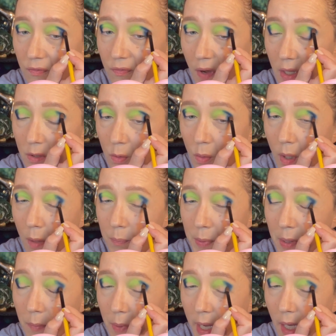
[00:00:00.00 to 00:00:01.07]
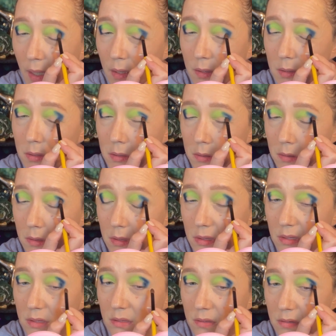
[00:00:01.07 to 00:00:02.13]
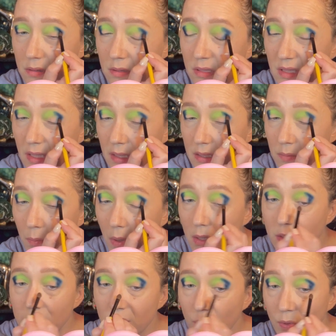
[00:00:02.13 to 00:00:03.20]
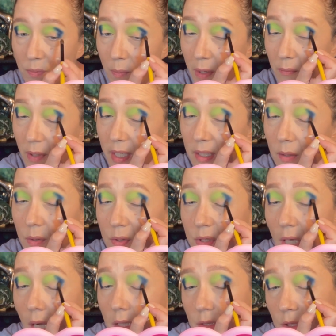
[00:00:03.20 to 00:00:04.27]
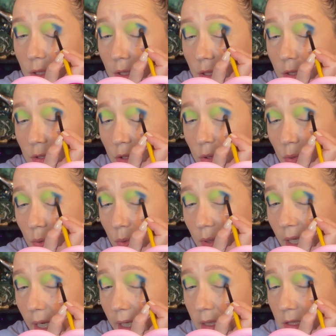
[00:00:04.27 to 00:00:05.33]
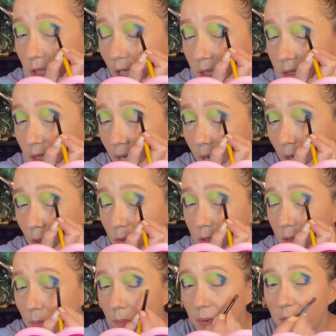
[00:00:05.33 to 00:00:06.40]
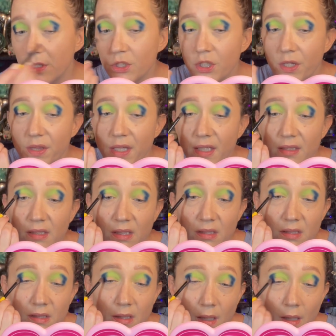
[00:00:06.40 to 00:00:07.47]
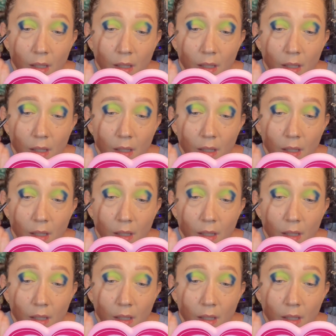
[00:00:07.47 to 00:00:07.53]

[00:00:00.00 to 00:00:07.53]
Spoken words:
follow up in about 6 months with my regular doctor to get it checked out. She thinks it's